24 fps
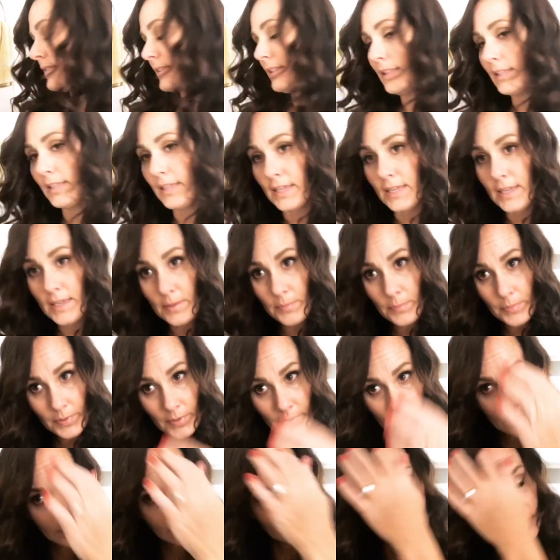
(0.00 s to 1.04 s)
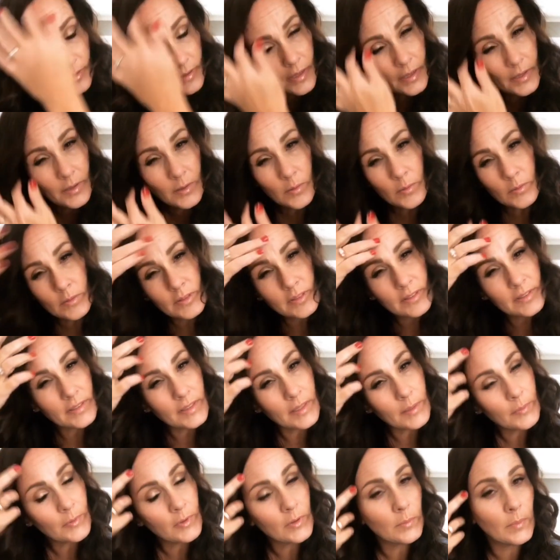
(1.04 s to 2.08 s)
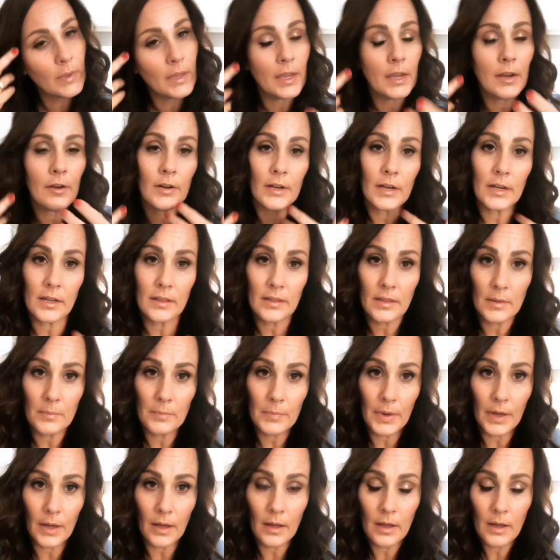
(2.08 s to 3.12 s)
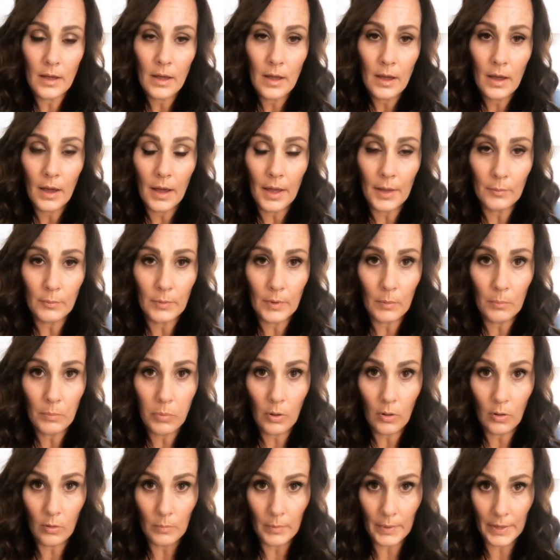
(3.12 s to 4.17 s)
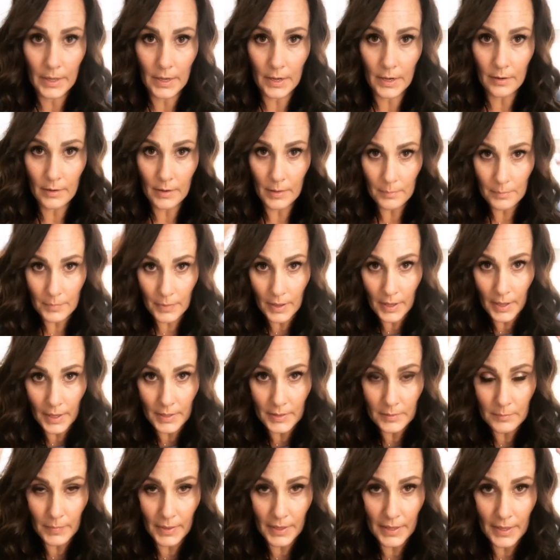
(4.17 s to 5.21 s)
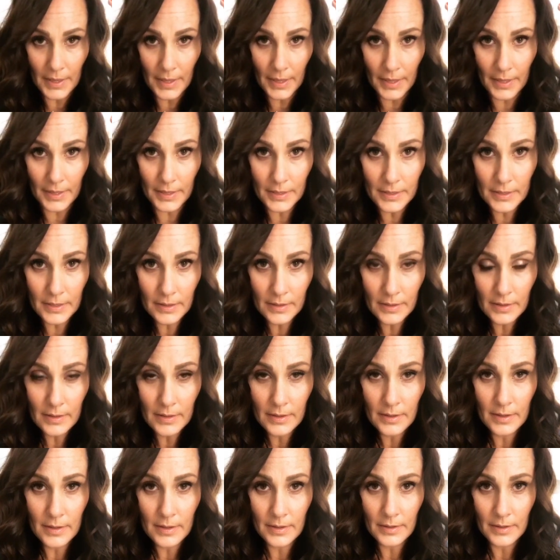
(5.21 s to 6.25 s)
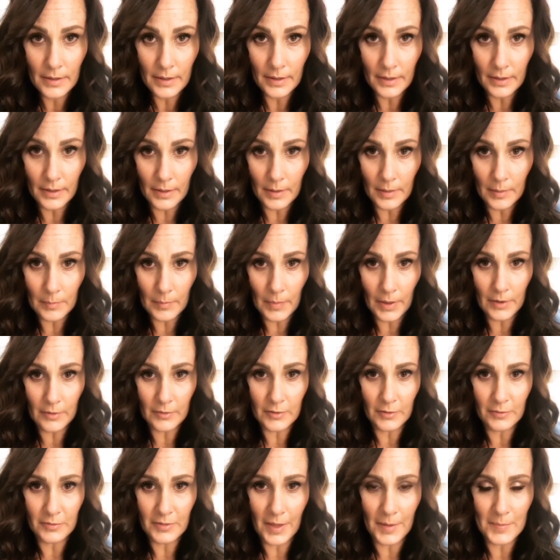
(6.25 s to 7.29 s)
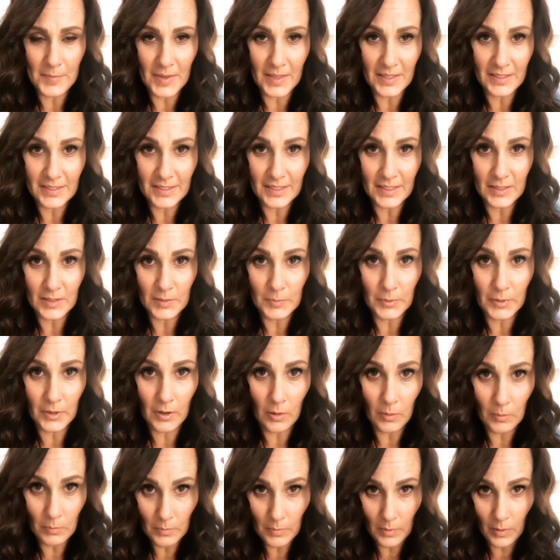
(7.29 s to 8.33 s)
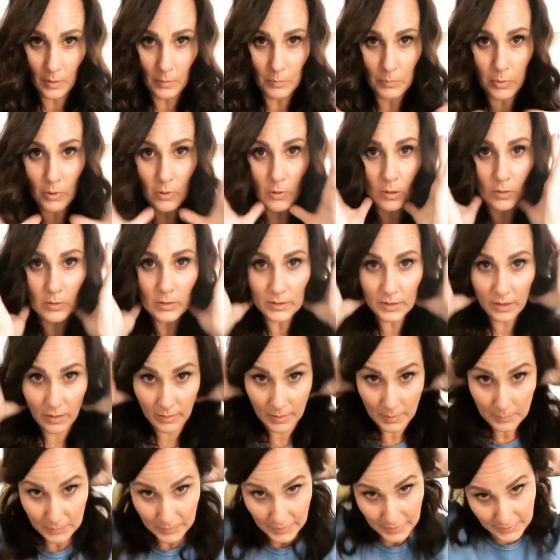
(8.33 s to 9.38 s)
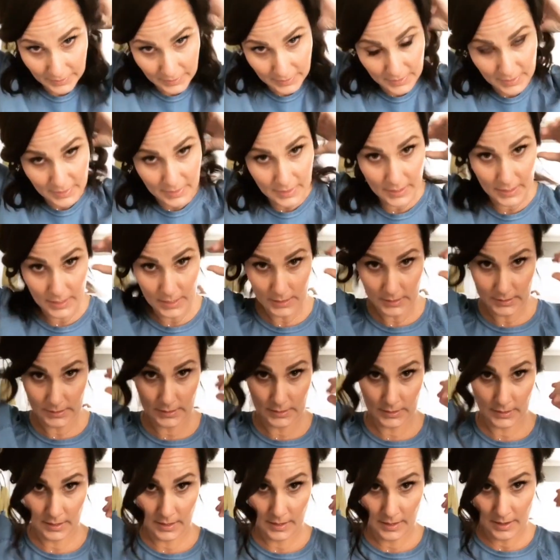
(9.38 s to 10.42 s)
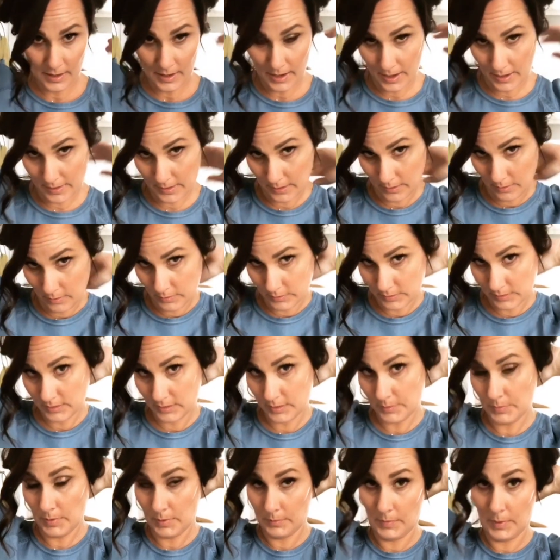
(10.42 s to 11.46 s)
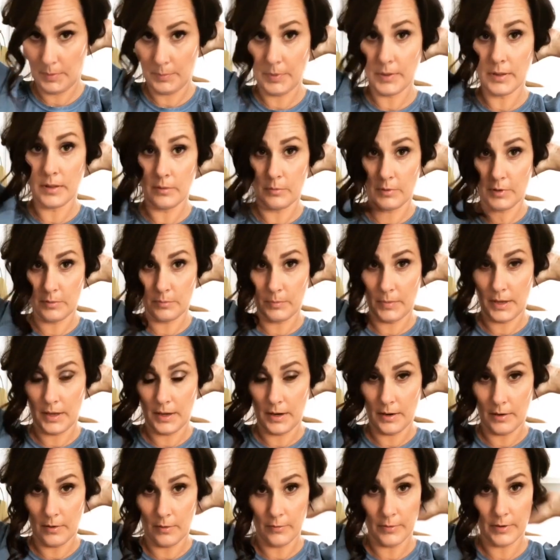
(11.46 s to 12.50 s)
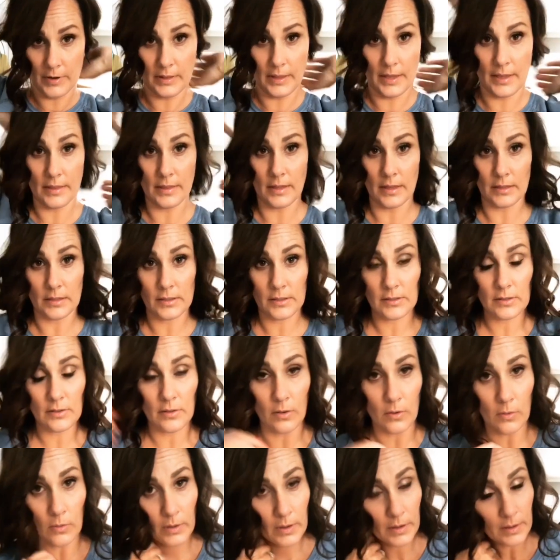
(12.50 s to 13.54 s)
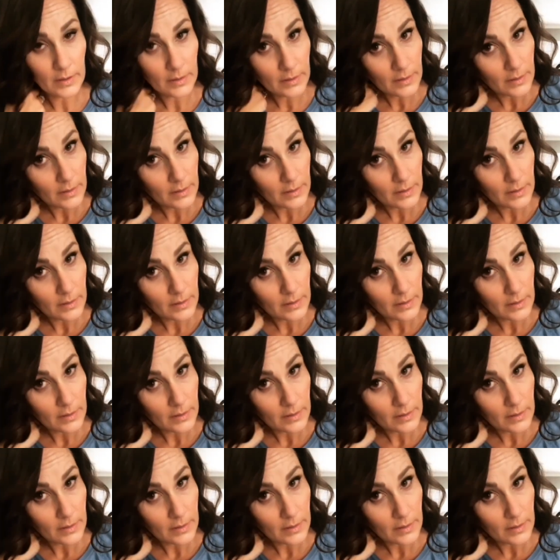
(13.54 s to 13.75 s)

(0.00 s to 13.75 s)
sleep, I don't sleep with my hair in anything, but I will pull my hair up behind my head. I don't know if that makes sense, but I'll pull it all up like this, and then I'll sleep on my pillow with my hair over it like this, so